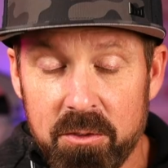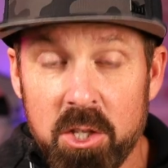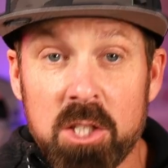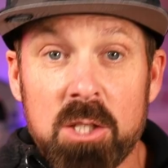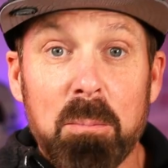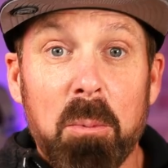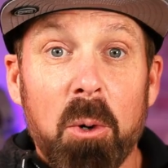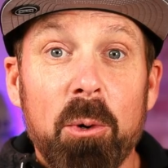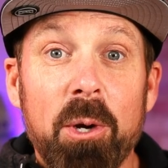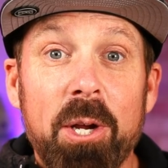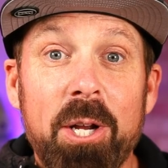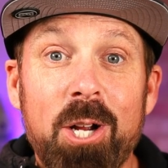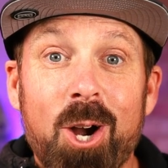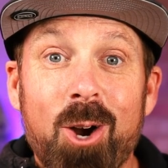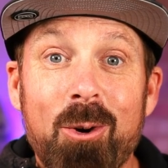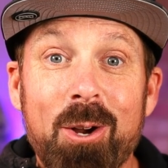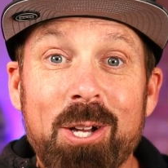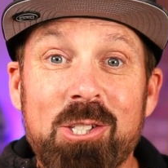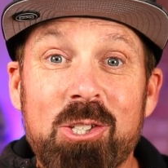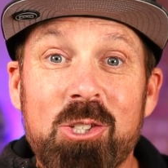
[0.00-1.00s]
This
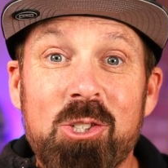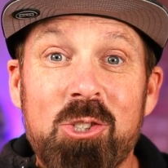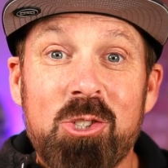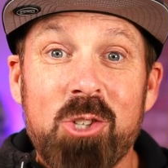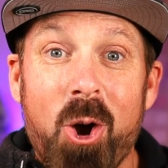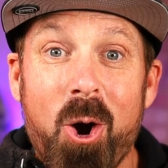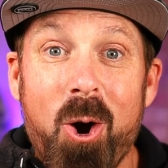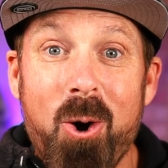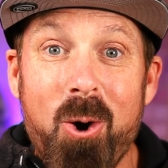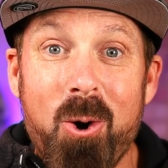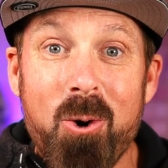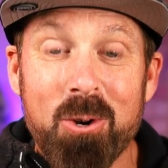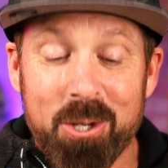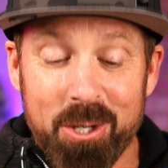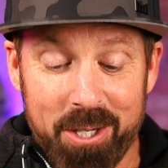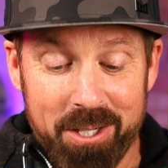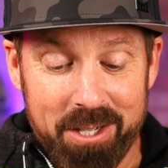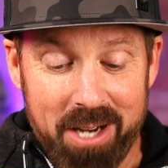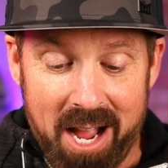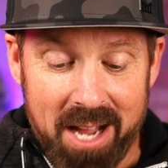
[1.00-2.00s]
burrito is so
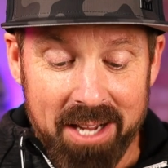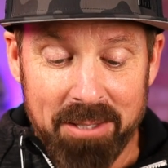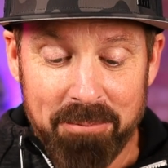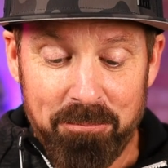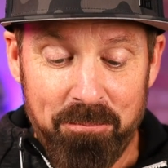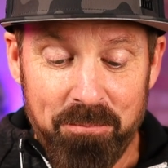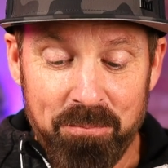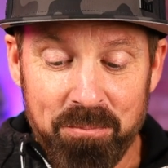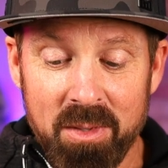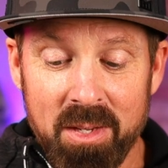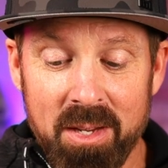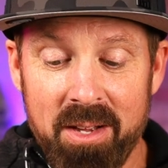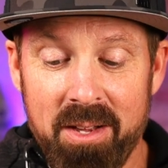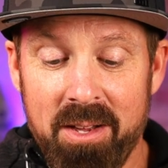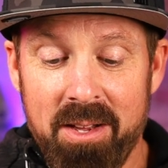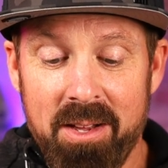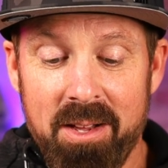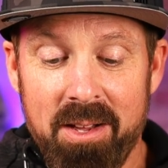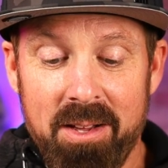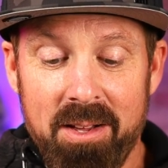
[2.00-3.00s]
good. I'm
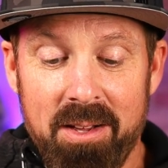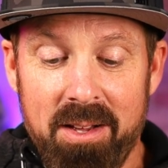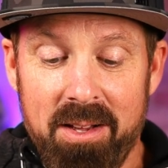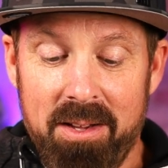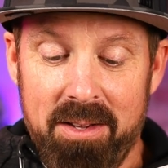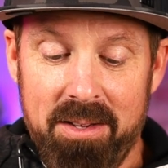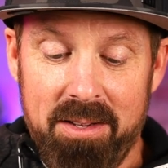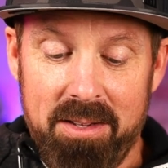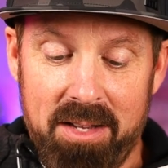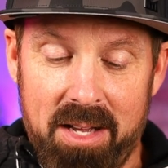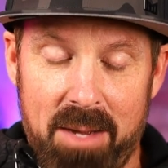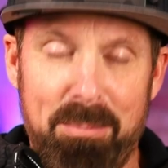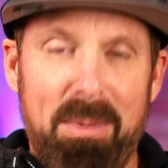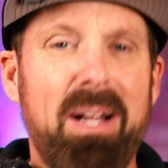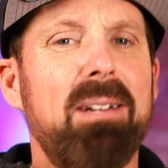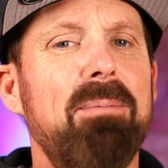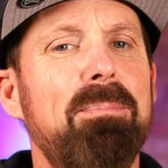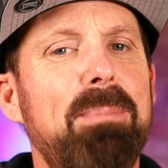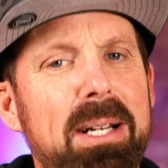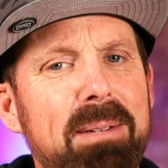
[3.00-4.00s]

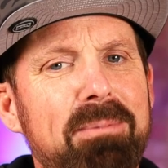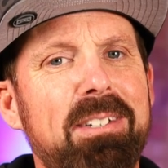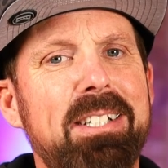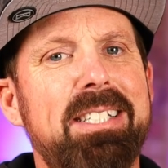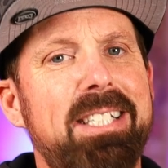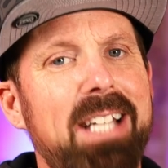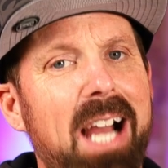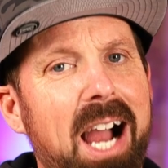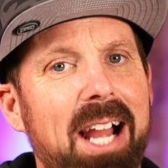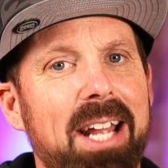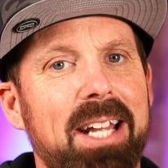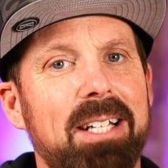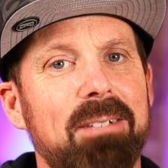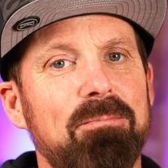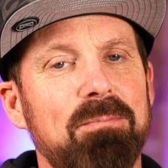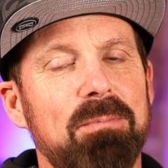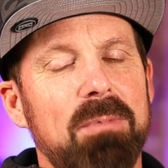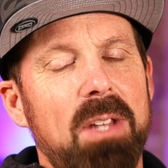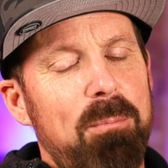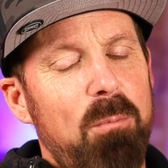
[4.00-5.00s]
on a bit of a diet.
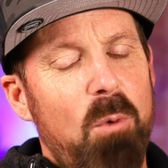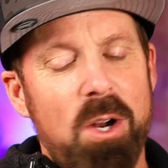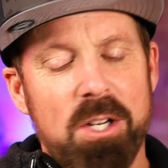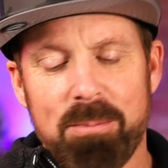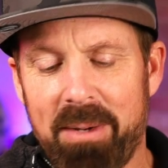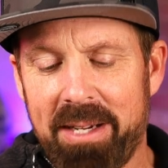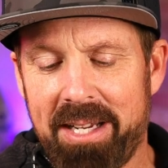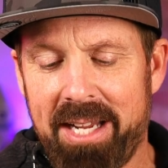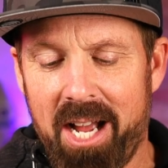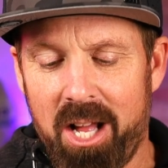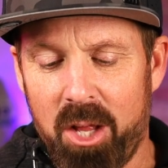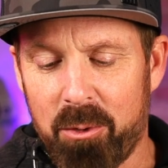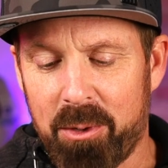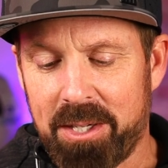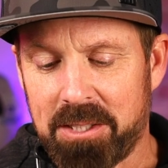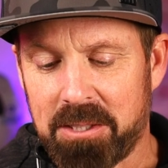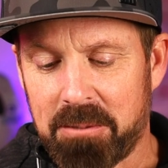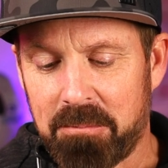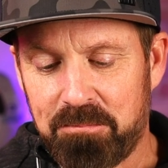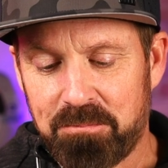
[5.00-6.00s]
Watch my
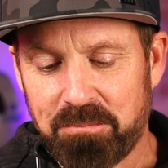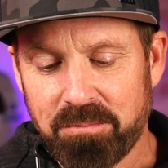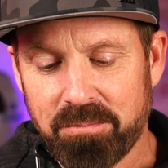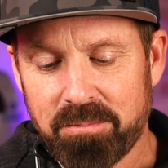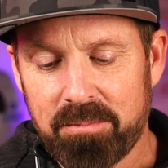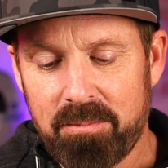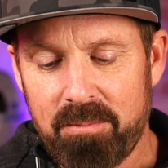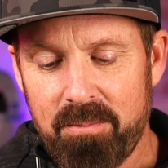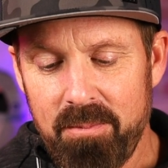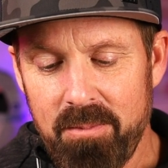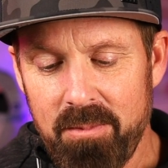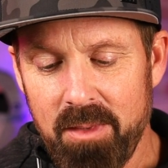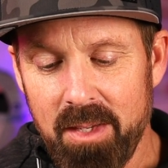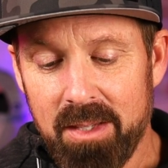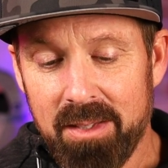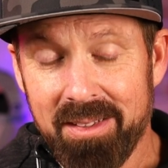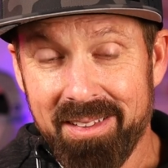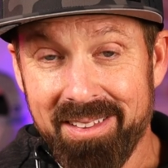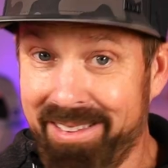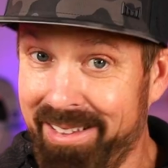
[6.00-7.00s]
calories.
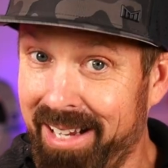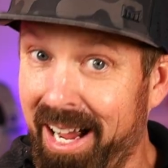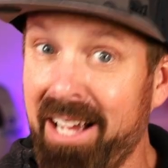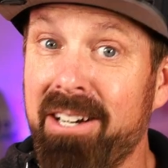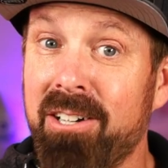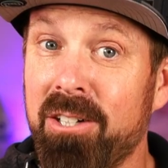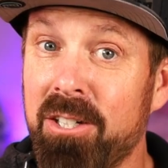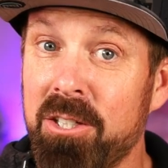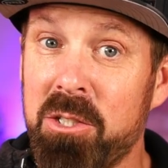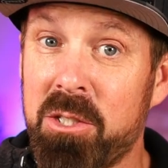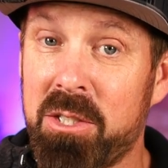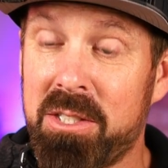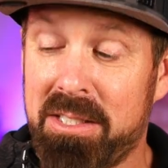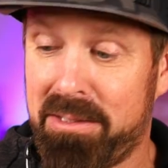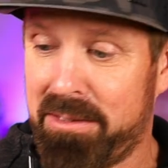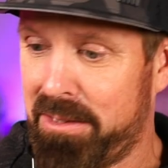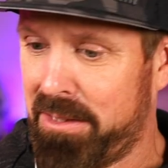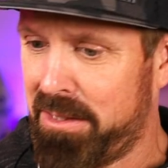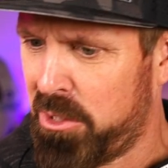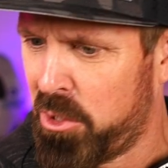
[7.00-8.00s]

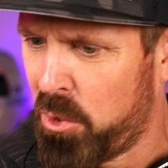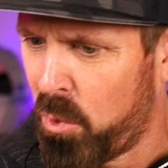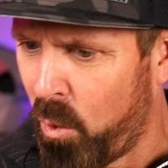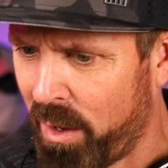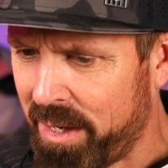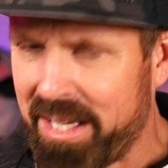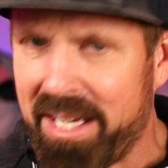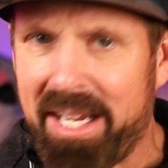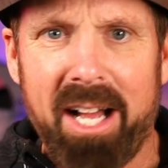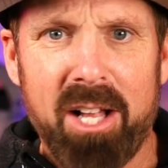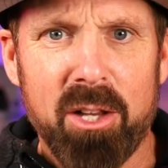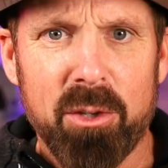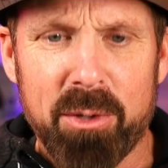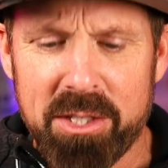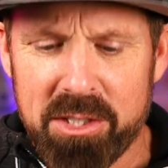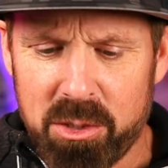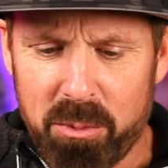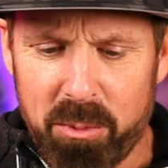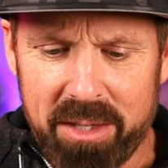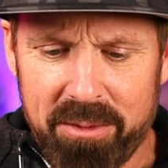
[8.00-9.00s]
920
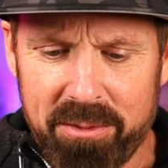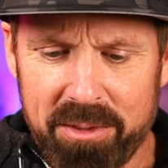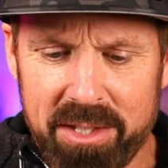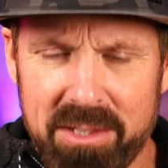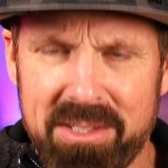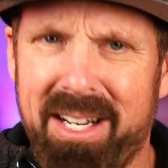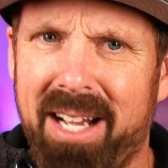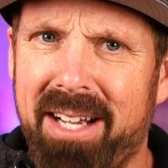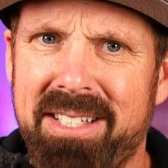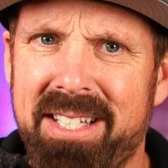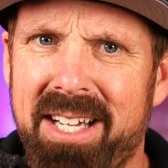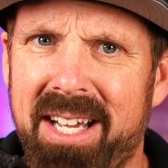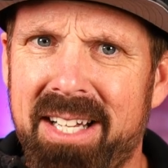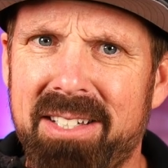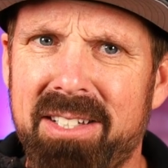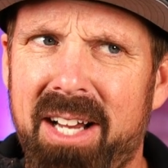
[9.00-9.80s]
calories or whatever, 910,